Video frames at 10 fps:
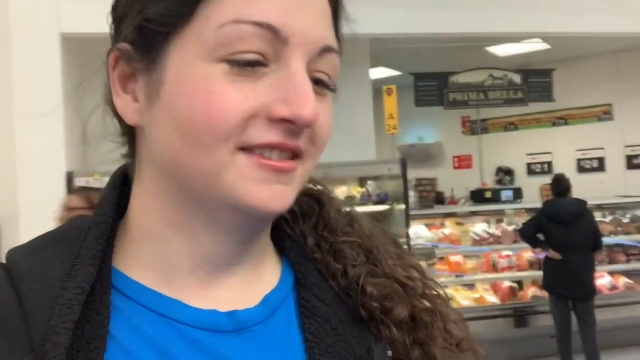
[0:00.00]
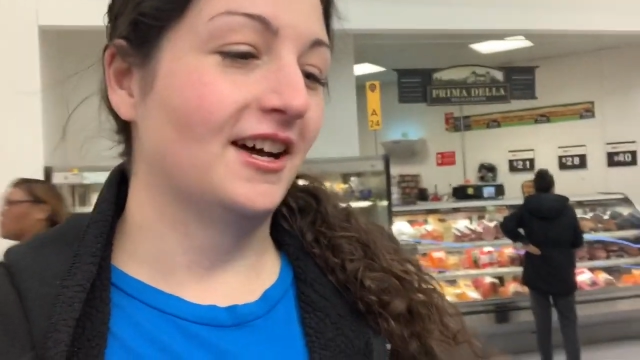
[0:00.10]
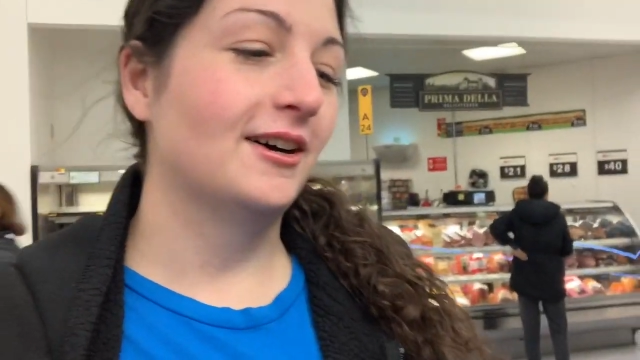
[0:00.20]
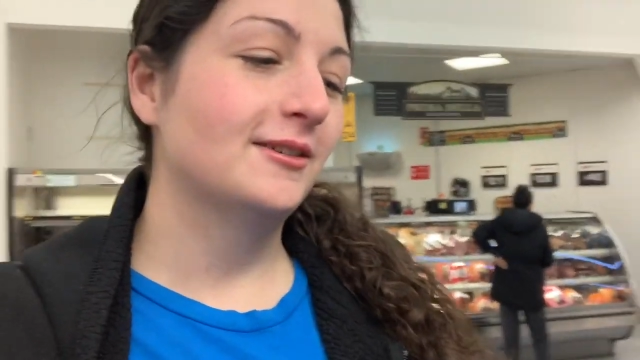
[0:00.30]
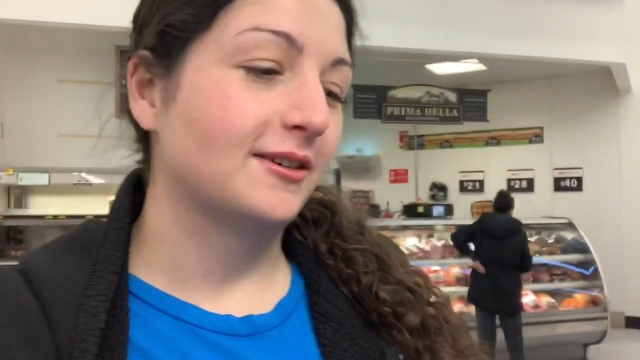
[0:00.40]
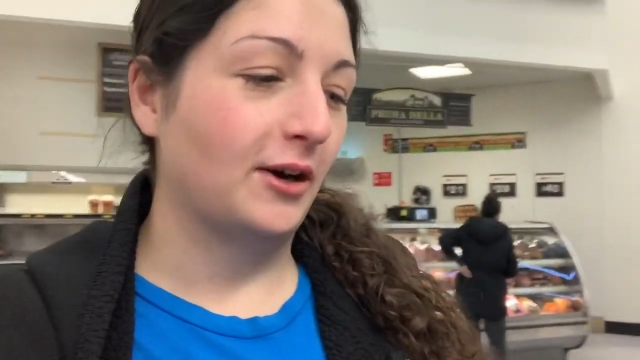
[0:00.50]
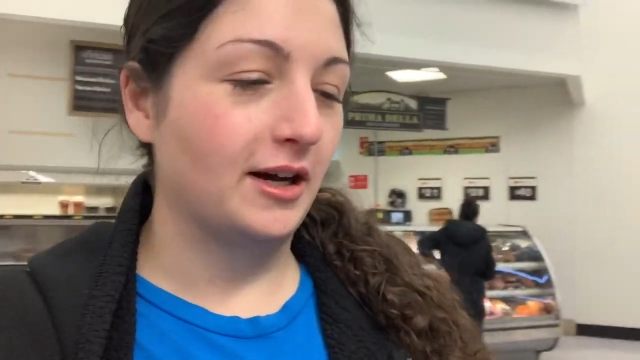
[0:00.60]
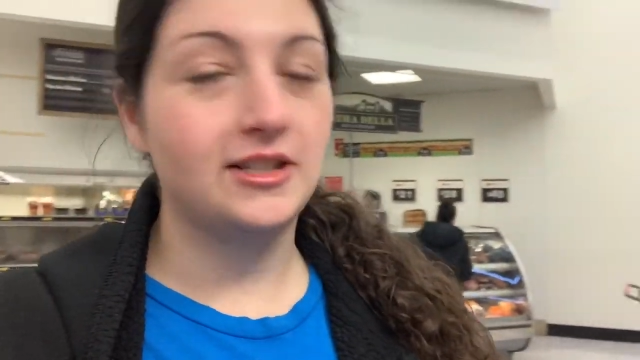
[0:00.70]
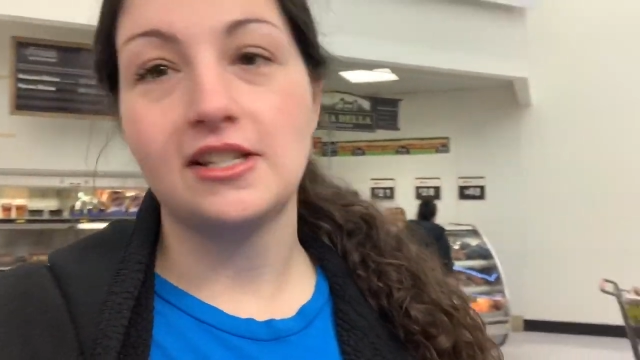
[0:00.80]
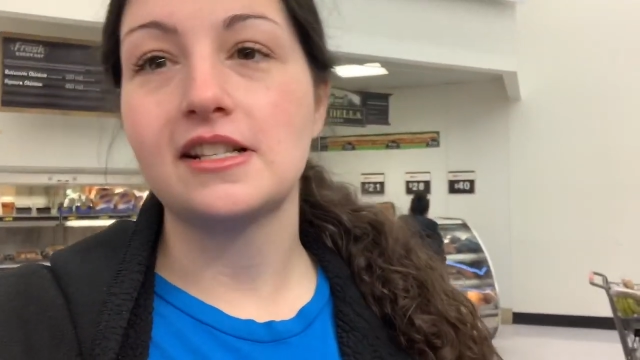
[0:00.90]
No,
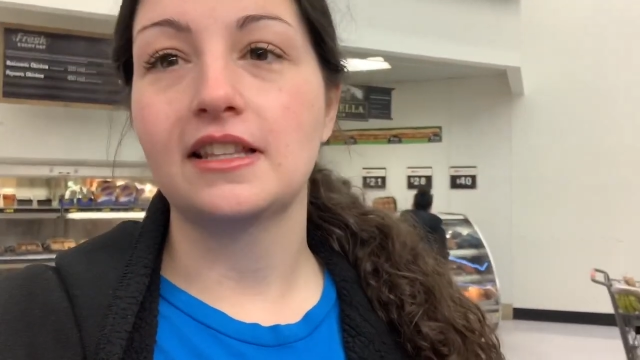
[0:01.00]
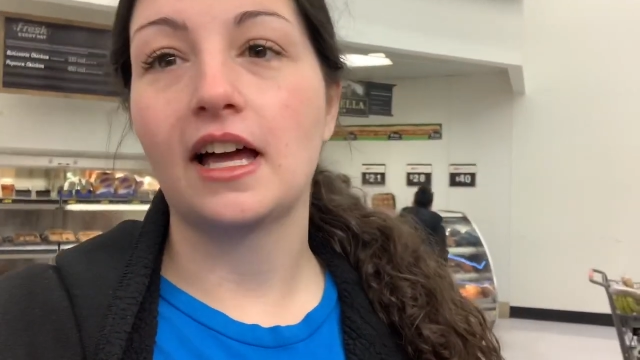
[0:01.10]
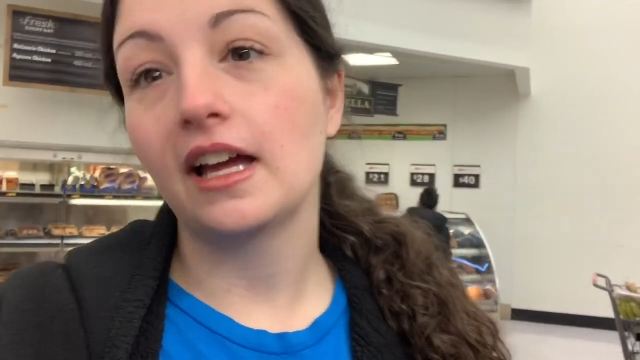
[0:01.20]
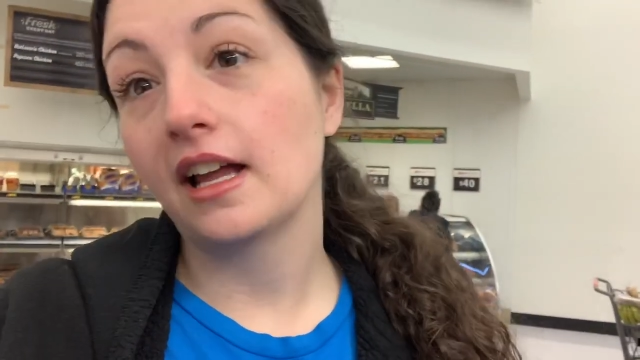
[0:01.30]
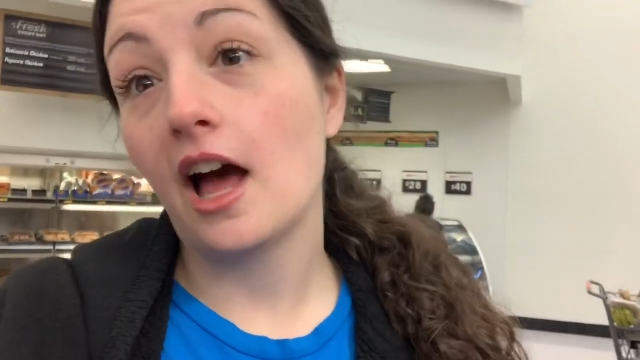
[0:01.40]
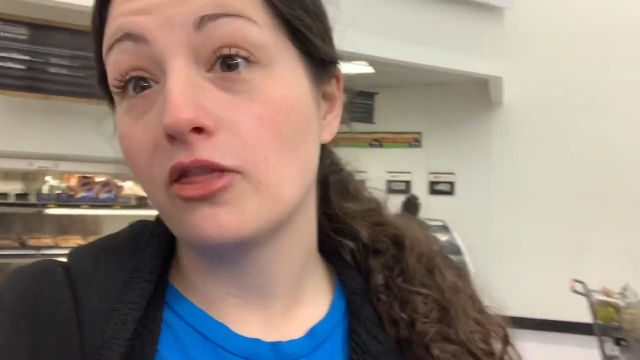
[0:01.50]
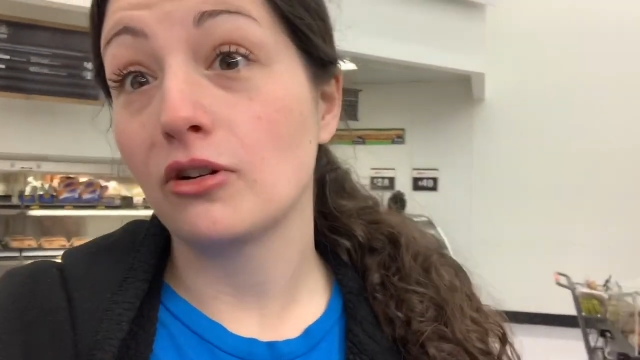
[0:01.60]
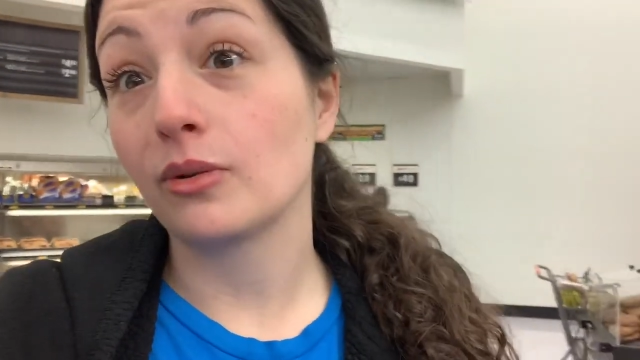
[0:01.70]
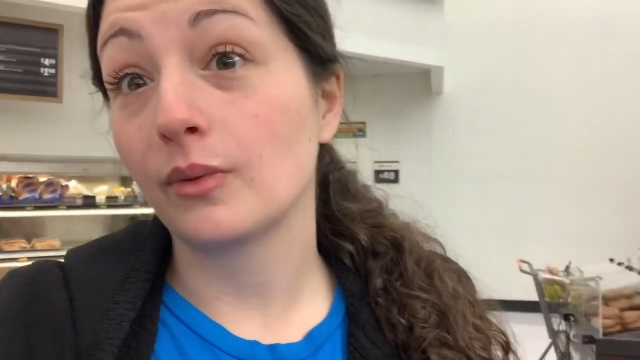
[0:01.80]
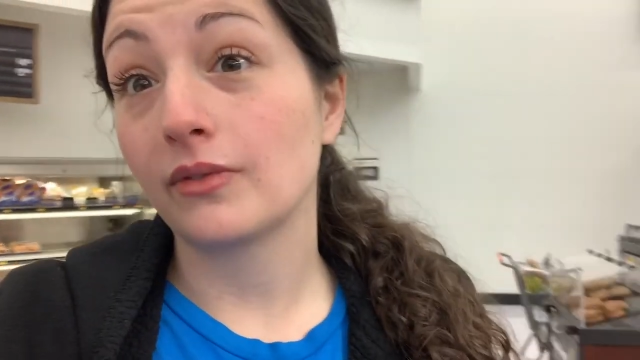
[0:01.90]
okay, she doesn't like it. I
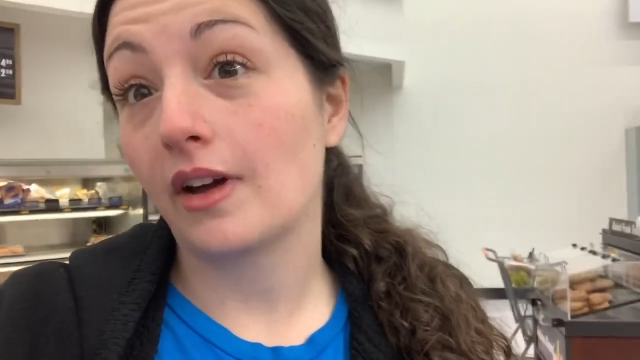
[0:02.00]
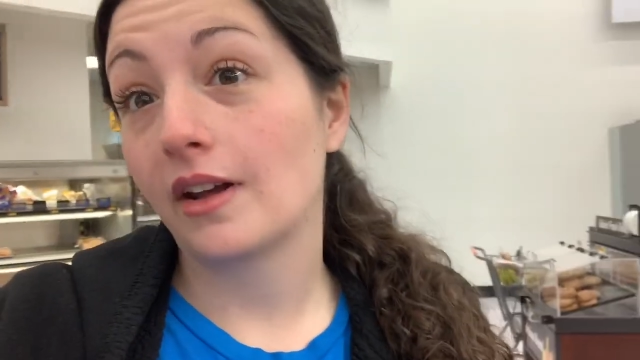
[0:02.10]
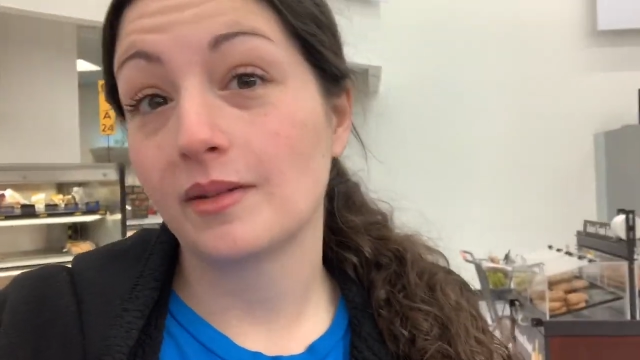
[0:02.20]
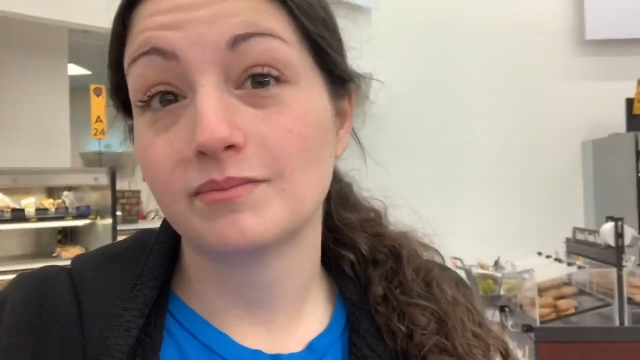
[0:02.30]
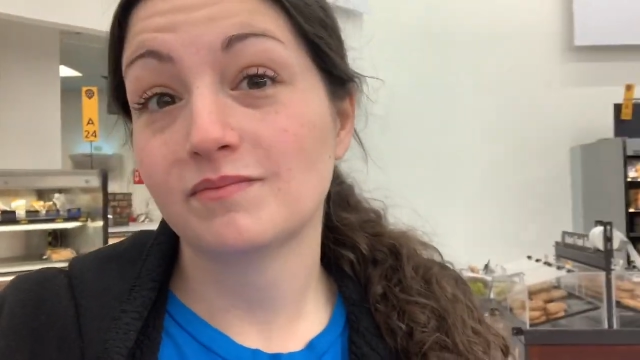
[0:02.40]
thought it was funny.